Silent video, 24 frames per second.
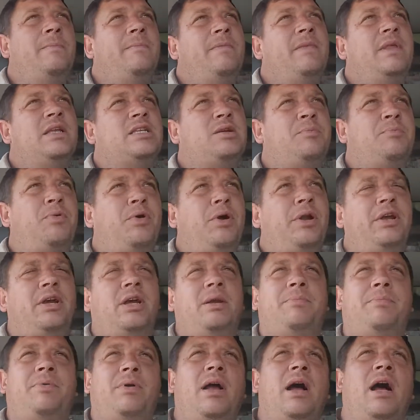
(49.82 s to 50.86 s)
it's a pretty
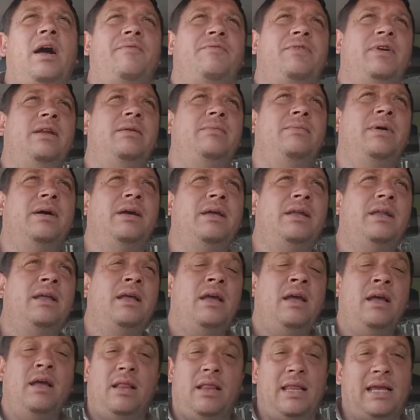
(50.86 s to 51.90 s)
good profit, but
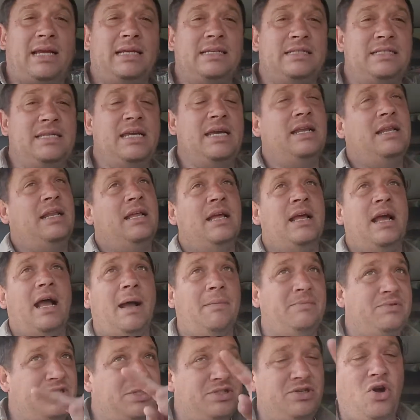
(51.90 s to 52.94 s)
like I said,
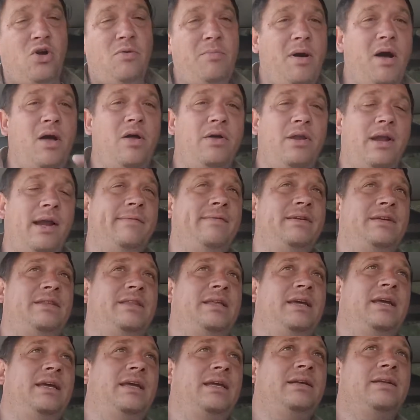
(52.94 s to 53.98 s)
I'm snowballing
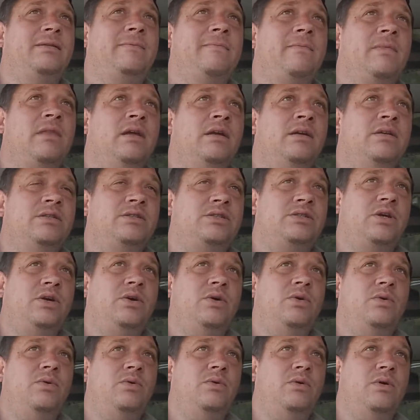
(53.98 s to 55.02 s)
everything.
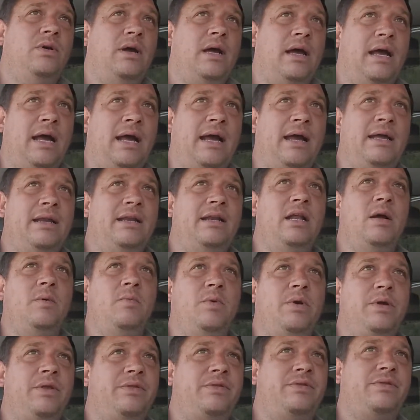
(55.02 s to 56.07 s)
So I ended up
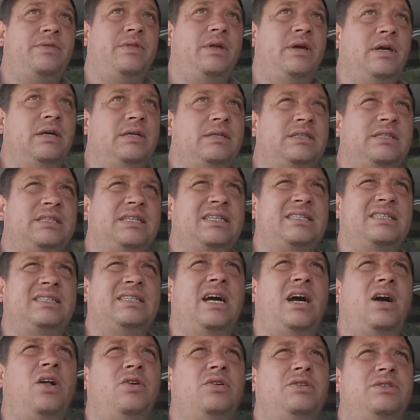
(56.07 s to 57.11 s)
with
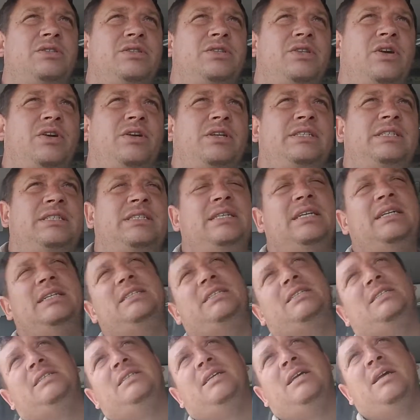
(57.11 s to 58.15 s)

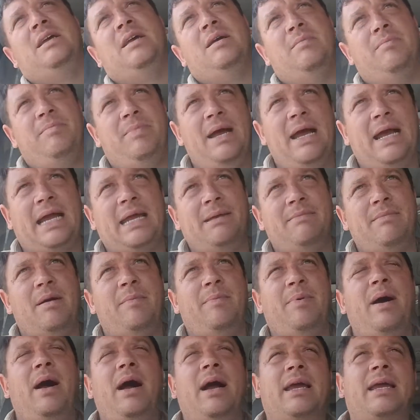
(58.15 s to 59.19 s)
$6.30 back in my
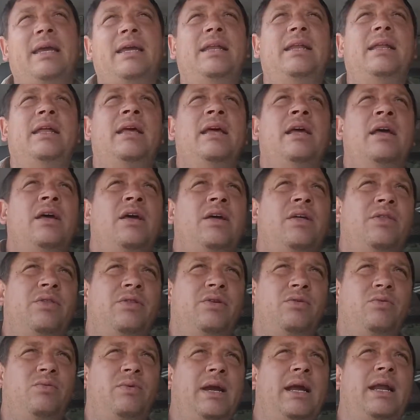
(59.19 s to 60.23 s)
pocket.
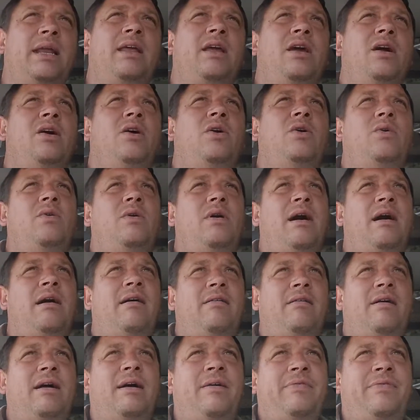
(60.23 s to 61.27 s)
The radio,
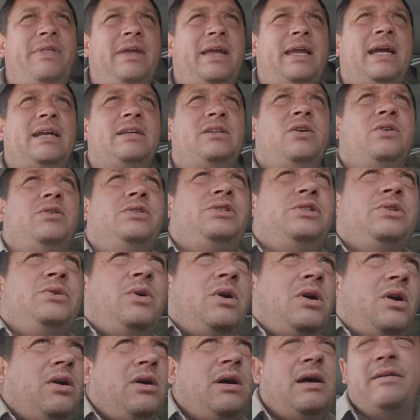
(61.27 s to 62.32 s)
I think I told you
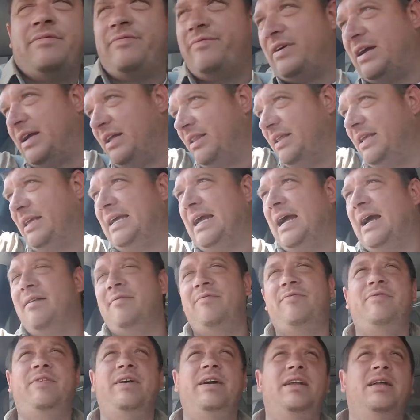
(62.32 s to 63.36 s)
all, I finally
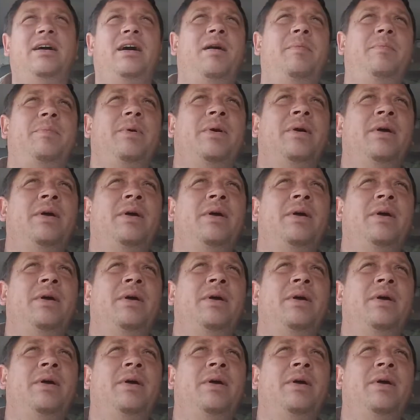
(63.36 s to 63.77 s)
got fed up